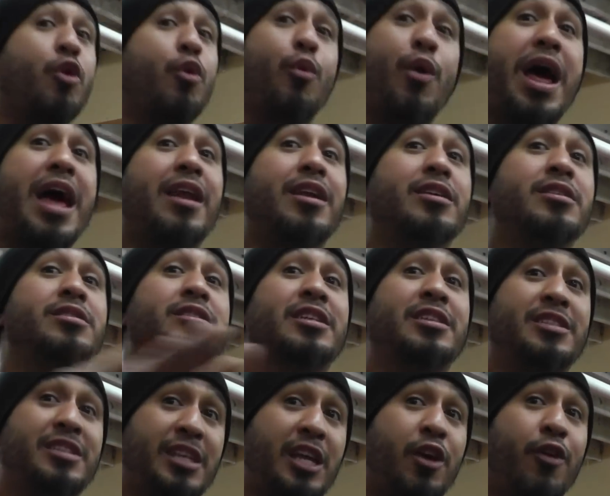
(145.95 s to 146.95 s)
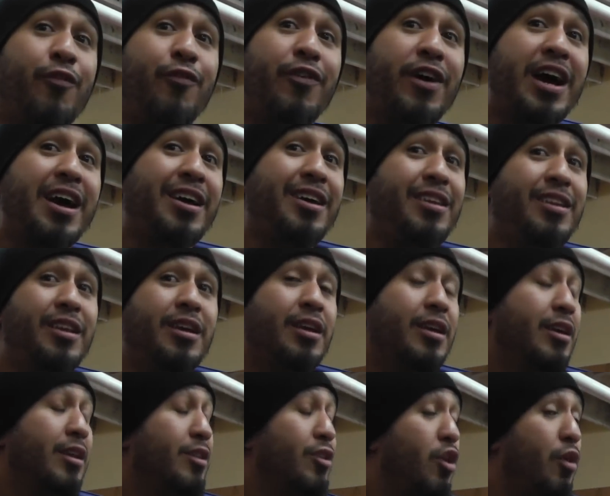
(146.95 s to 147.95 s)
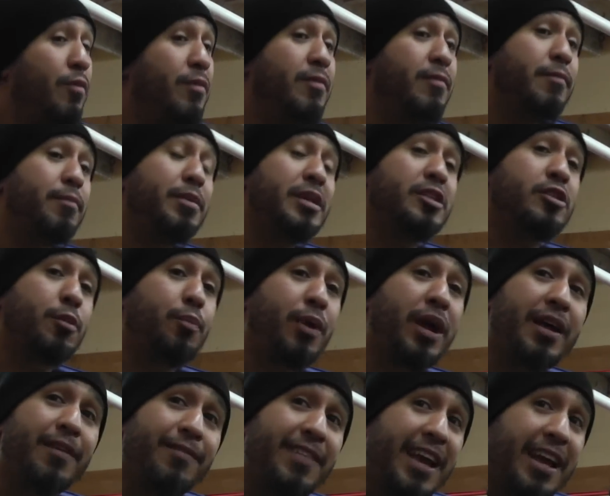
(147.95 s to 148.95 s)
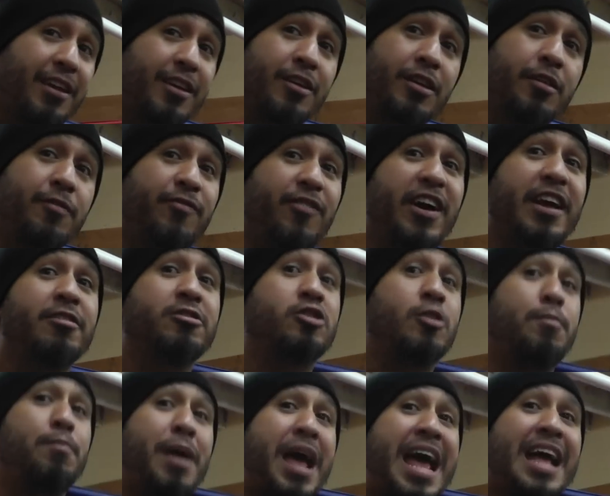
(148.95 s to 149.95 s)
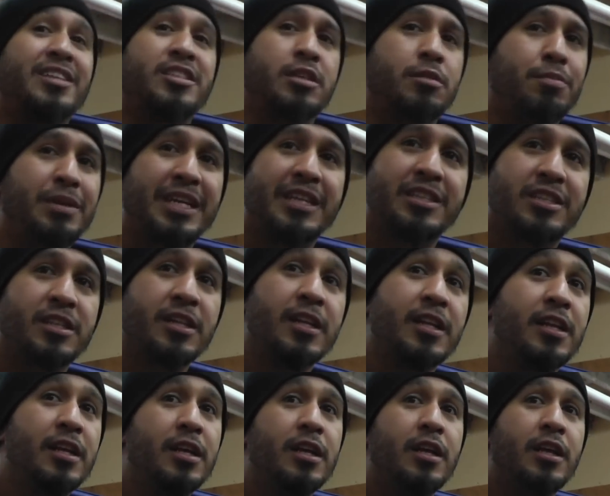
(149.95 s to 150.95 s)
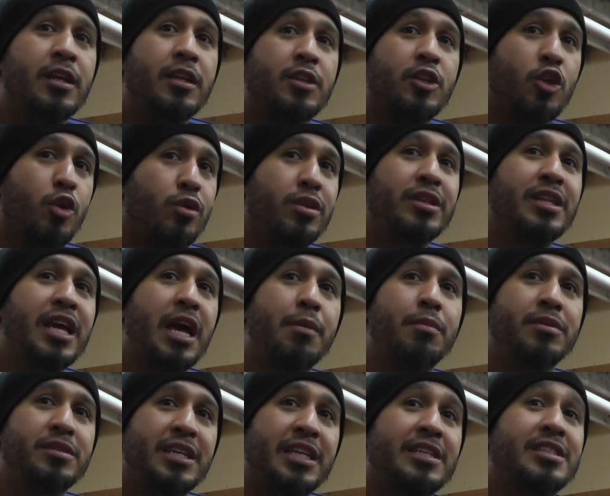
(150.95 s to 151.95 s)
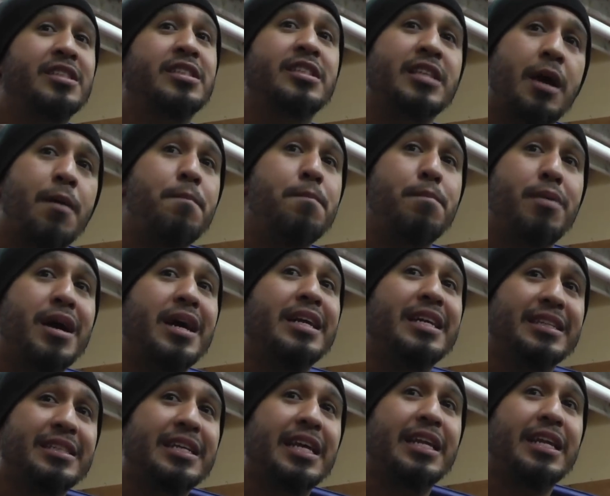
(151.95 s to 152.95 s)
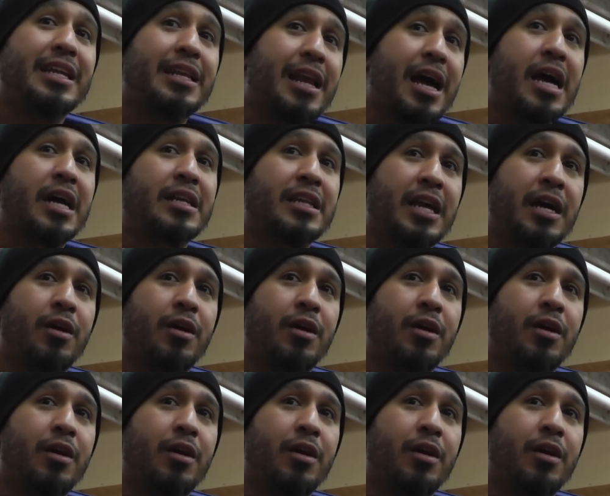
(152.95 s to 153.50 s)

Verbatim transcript: Corrales Castillo fight. Don't even be surprised if that fight surpasses because the only thing I'm gonna say somebody is getting knocked